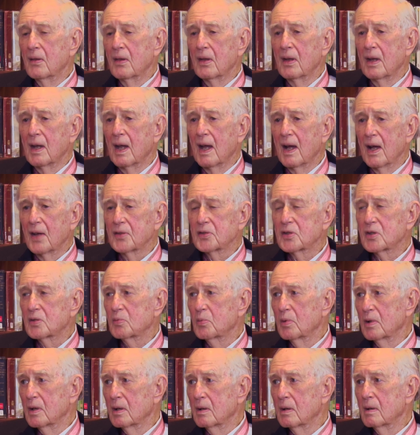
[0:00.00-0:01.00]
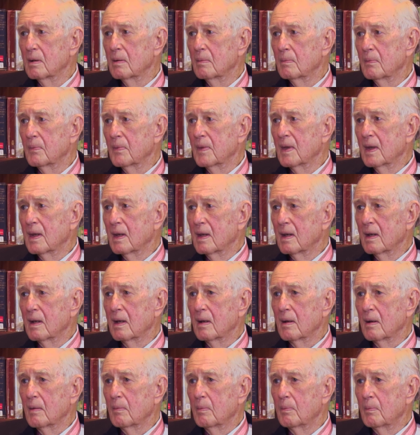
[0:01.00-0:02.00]
Their houses were
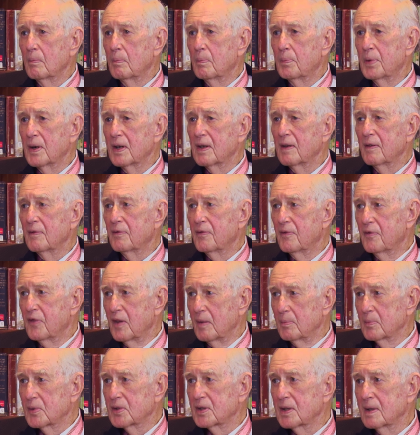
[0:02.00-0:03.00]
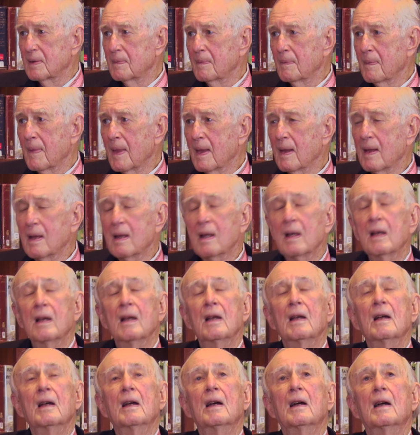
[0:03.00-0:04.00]
pretty flimsy,
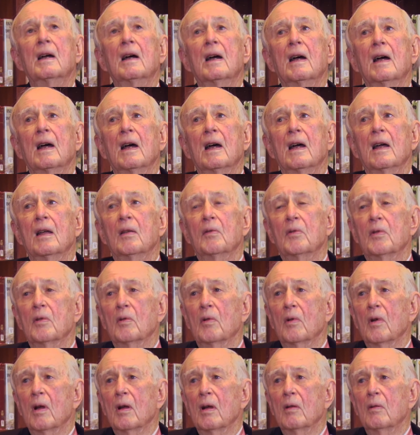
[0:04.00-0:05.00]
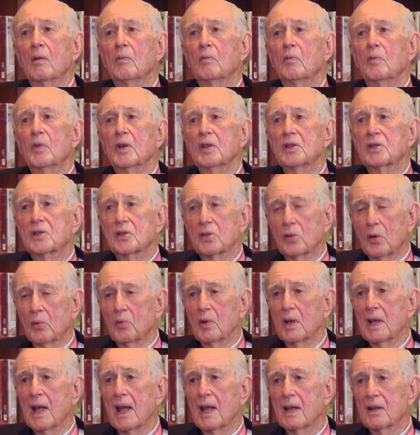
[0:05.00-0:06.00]
and we
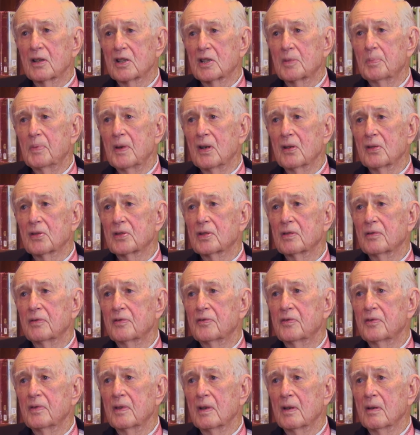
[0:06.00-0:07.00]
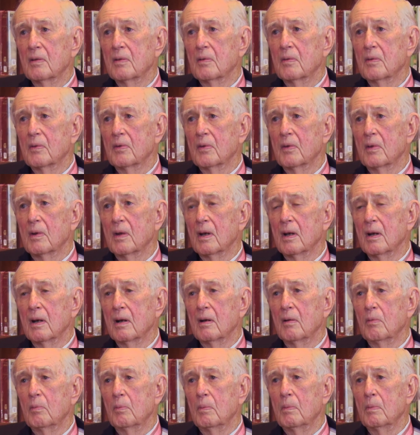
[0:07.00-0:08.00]
had experience of
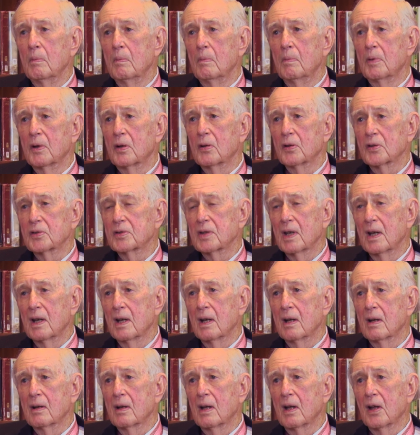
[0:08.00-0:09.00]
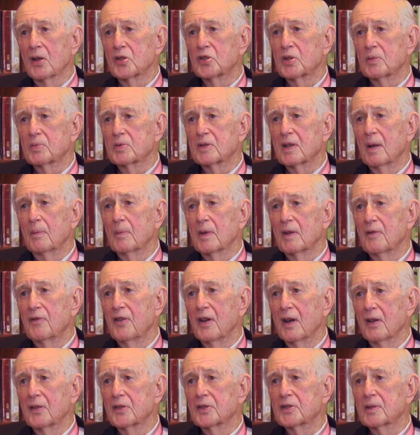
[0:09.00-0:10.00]
because our ship's company
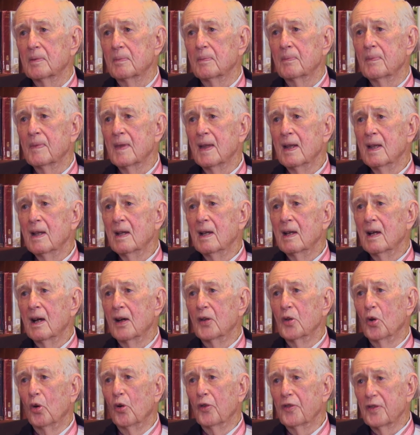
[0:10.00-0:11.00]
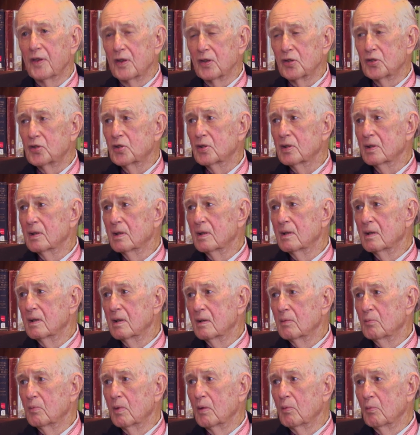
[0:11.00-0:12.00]
found an orphanage
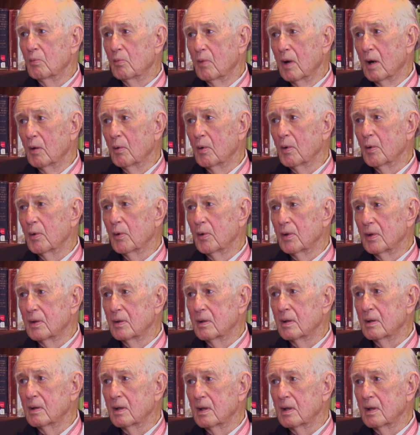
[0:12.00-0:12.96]
while we were in